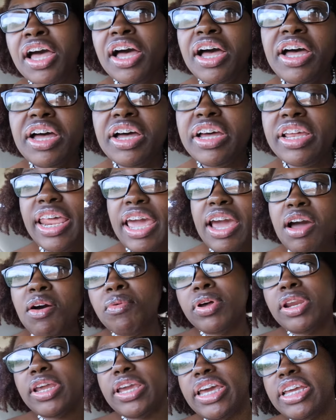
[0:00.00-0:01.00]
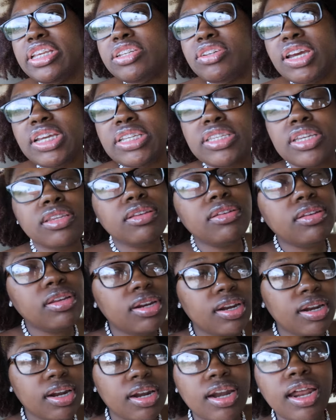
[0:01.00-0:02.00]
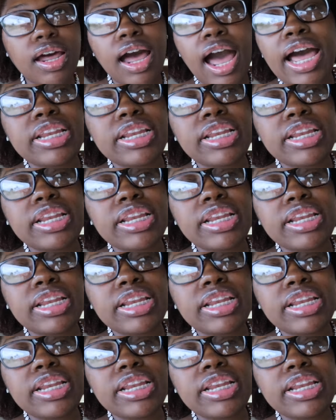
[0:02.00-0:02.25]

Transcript: Uh-uh, they gonna wanna get dressed and da da da da.